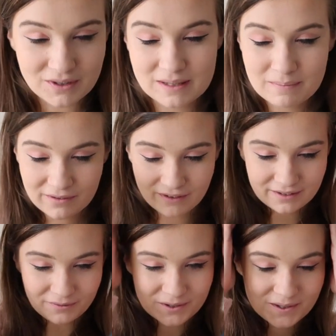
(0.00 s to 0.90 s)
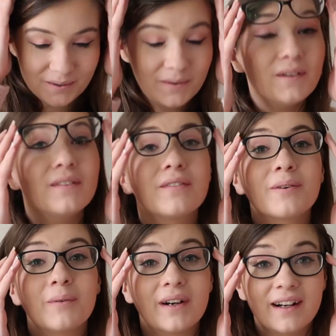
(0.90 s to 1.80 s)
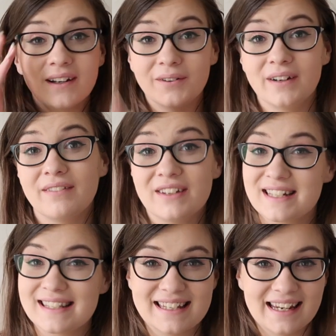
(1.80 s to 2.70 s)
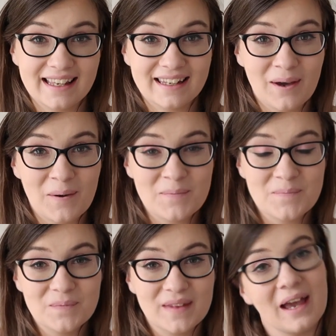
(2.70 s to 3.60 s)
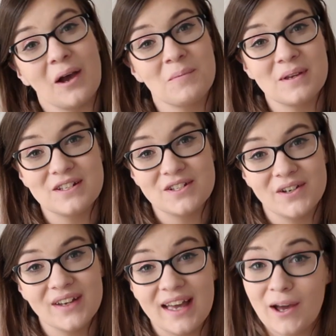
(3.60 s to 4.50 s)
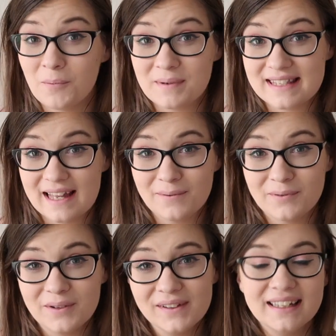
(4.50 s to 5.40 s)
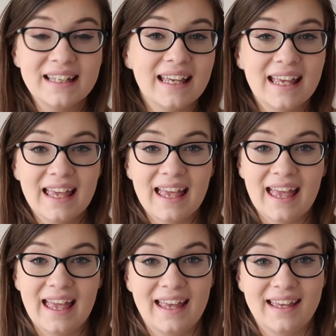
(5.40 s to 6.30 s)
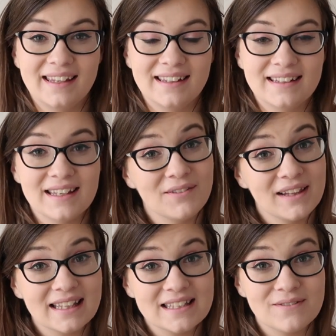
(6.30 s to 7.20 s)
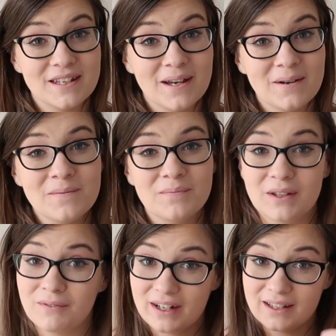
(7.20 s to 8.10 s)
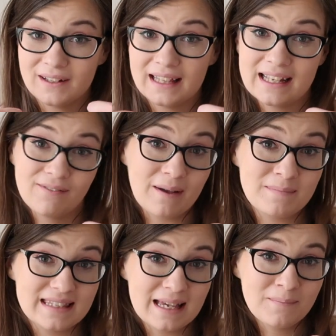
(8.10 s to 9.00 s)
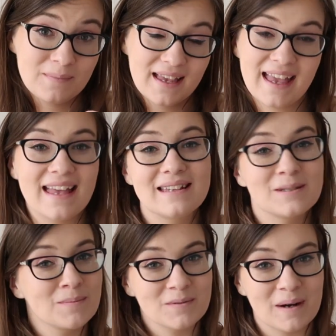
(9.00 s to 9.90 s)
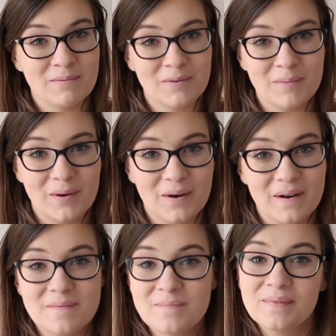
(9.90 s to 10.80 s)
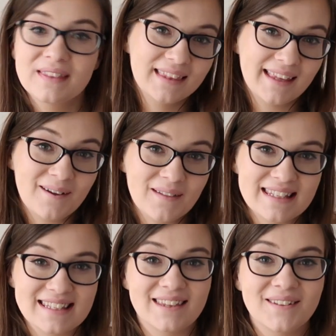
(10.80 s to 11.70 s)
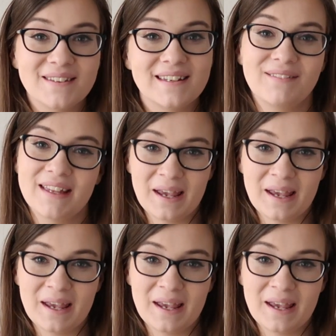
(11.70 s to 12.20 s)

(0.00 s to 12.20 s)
which is perfect for school, for work, or even just sitting at home. I hope you enjoy, I hope it's helpful, and if you like this video don't forget to click thumbs up and subscribe for more. Now let's get on to the